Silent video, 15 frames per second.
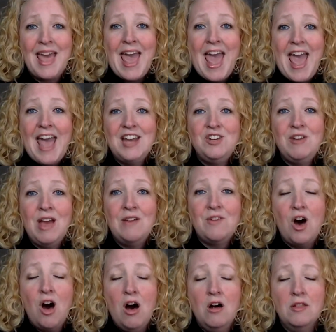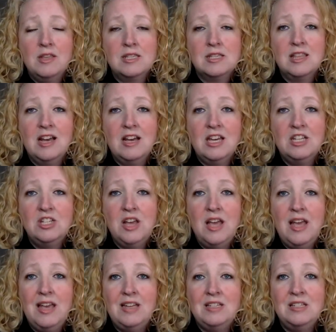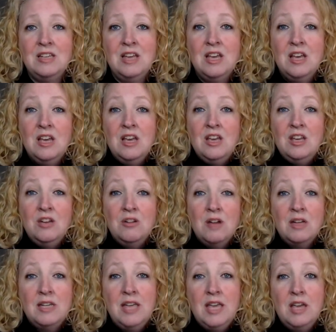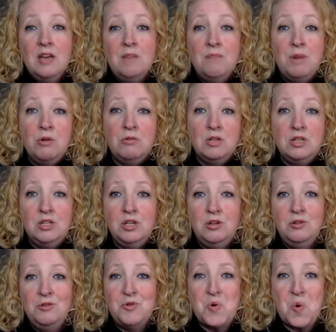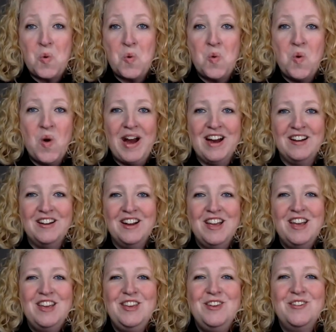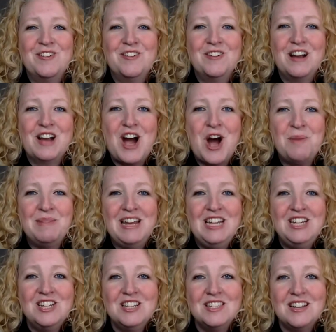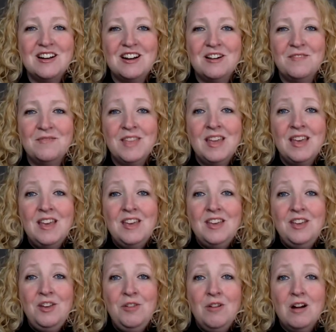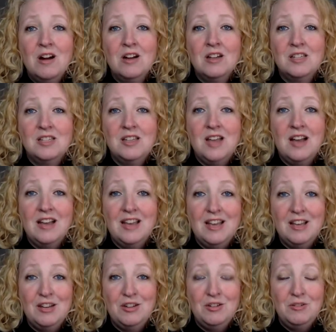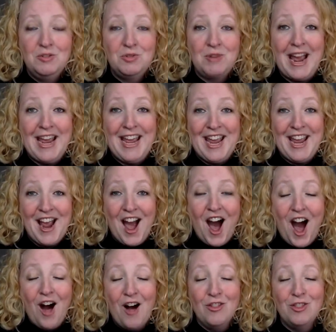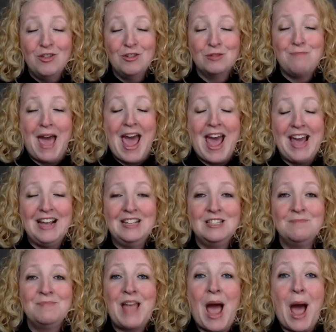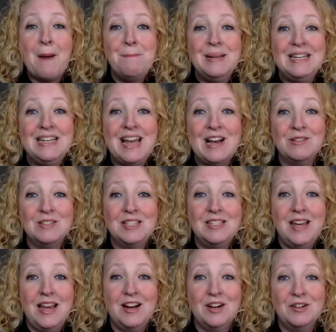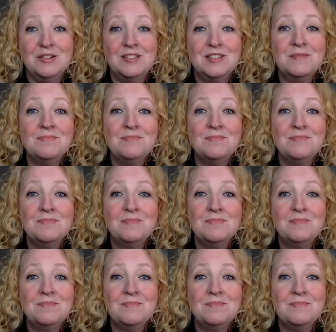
and you have all this luggage and you're not taking a boat to where your accommodations are, you are stuck dragging all those bags up and down stairs